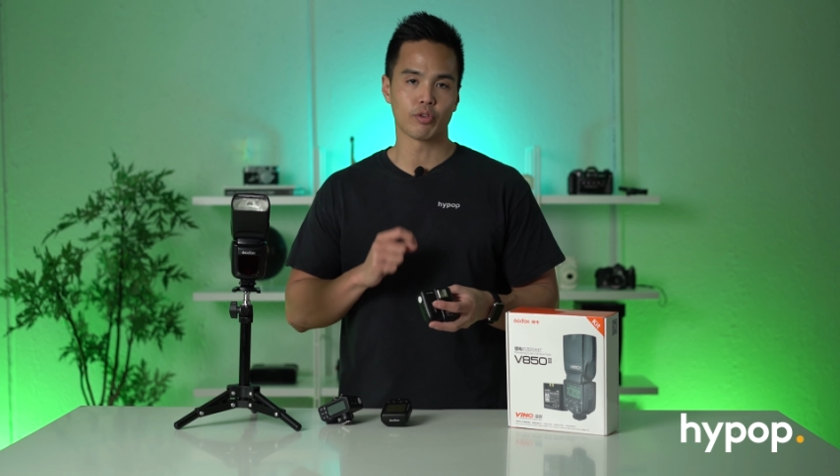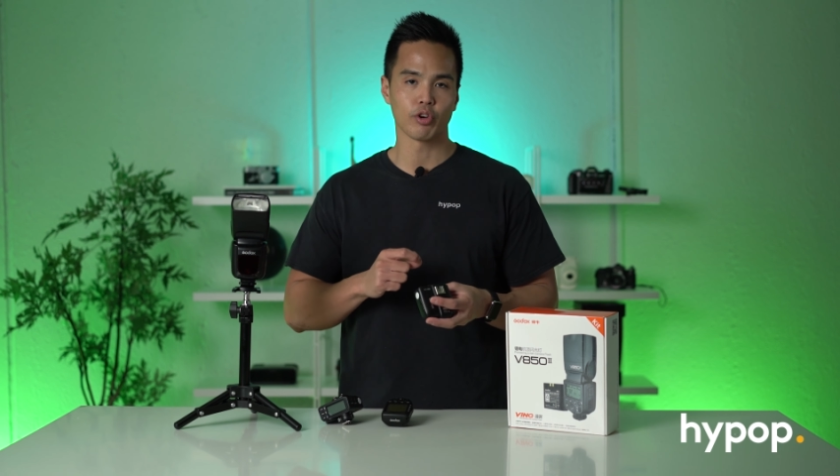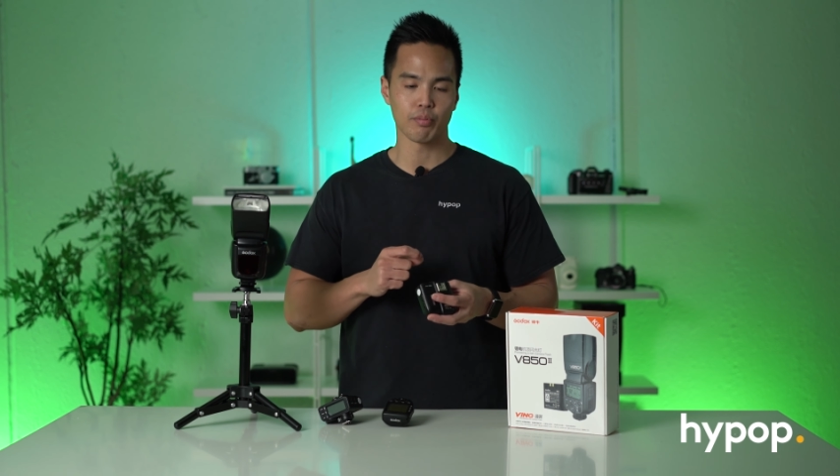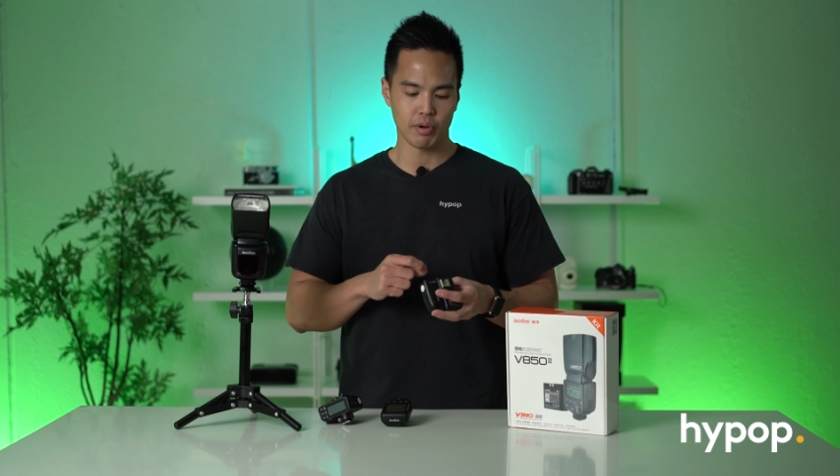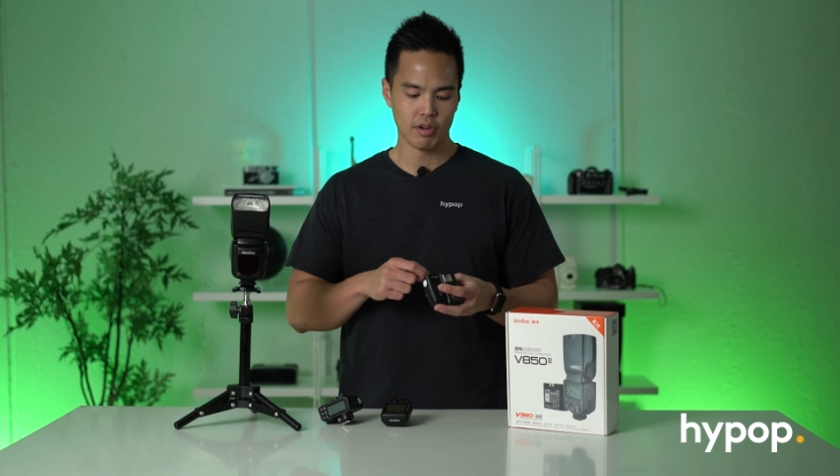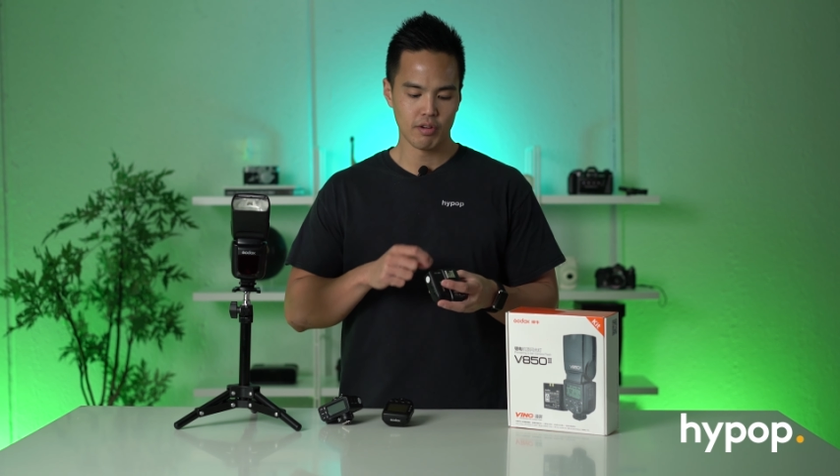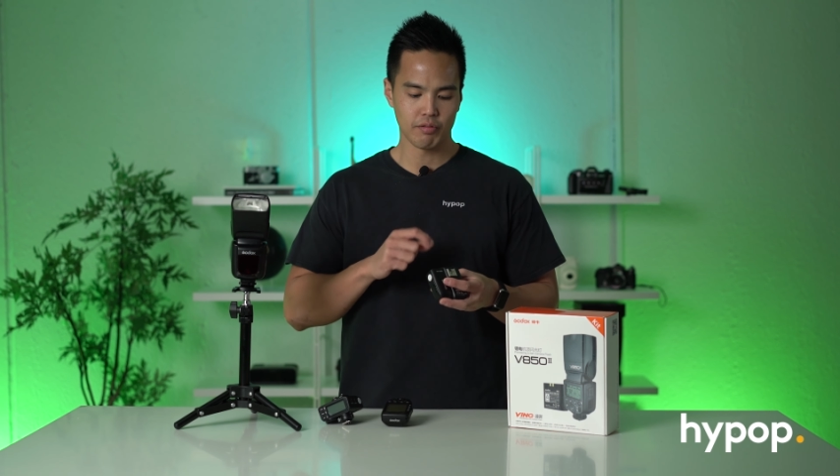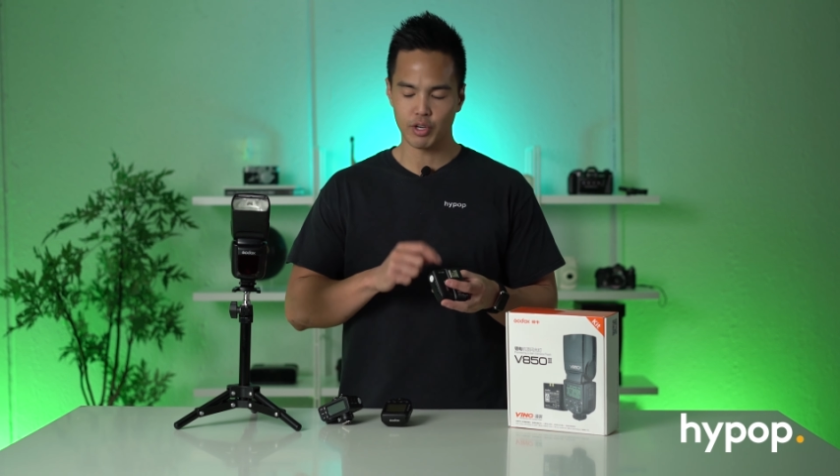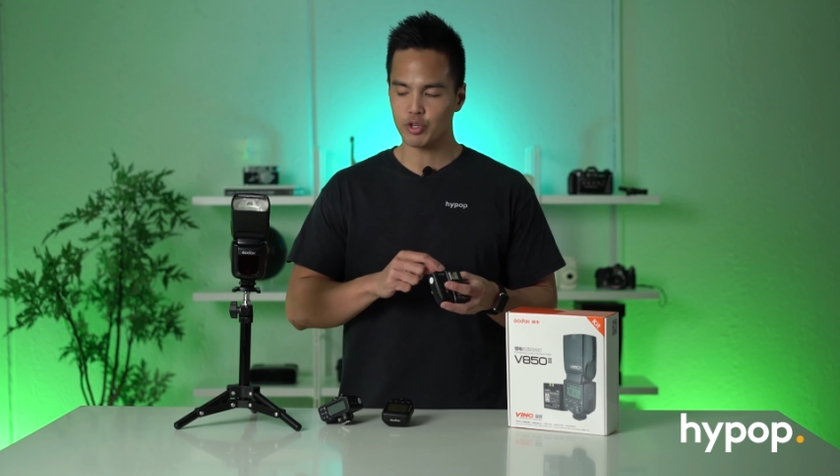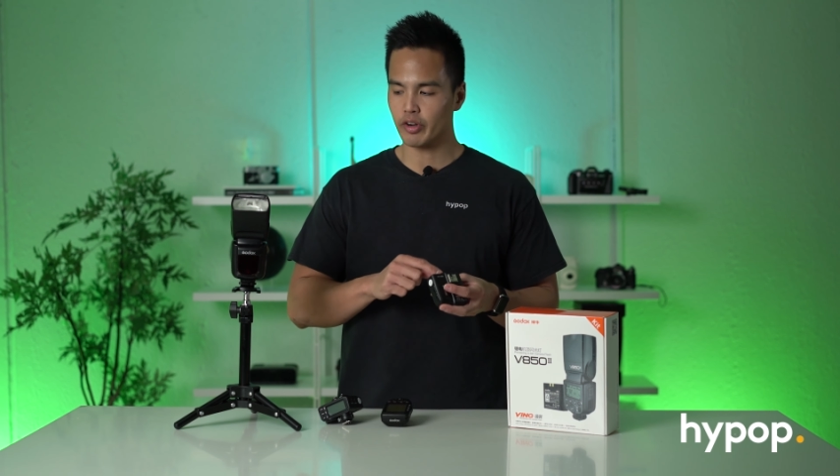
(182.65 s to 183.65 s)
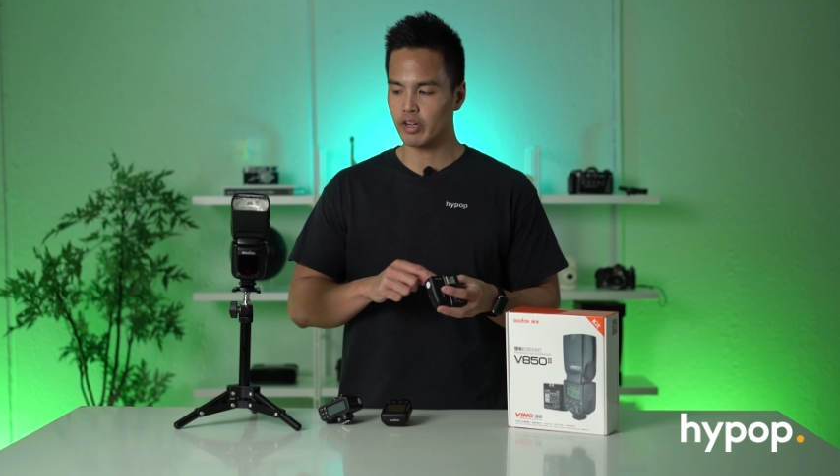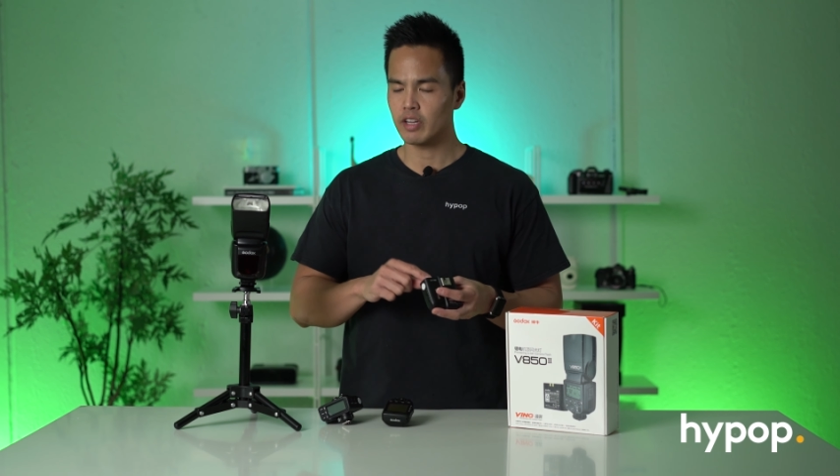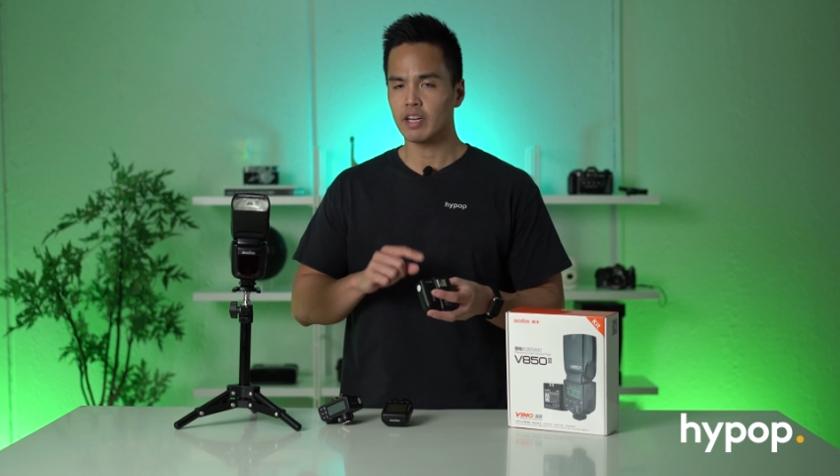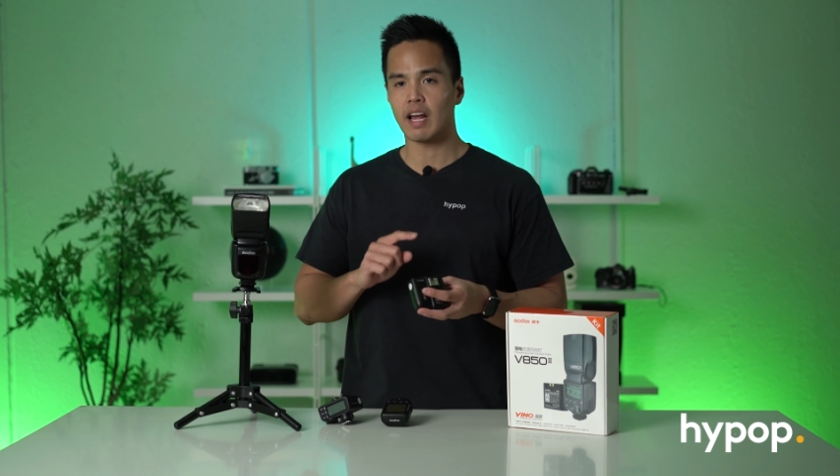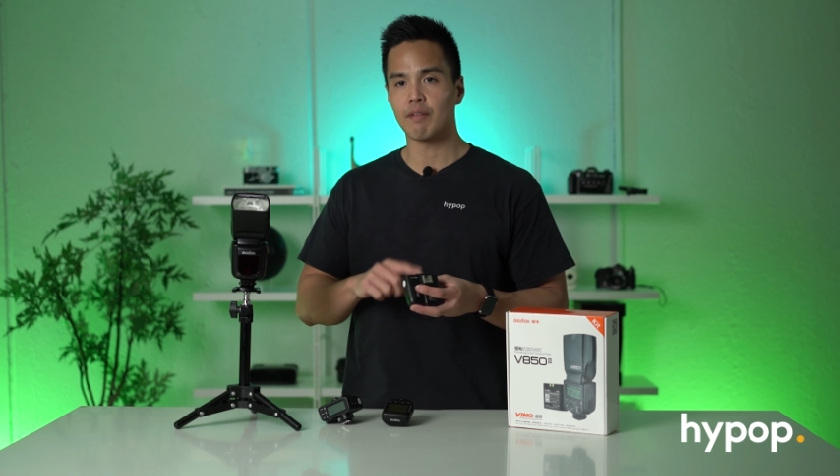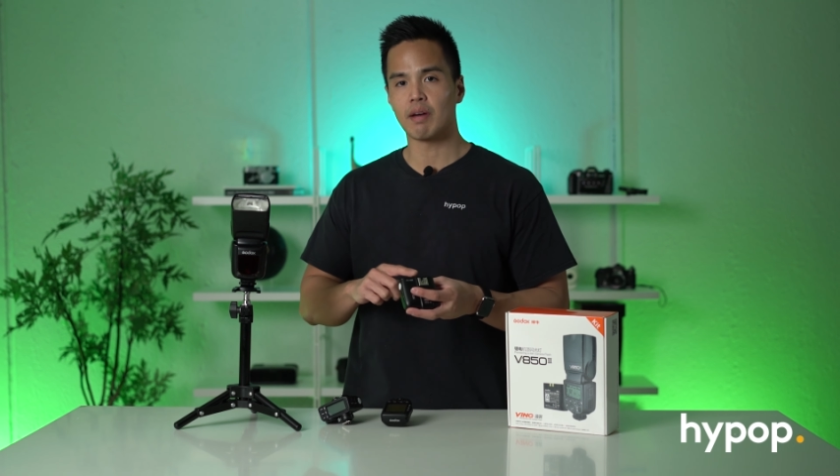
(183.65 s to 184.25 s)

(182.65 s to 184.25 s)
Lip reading: group for your trigger and have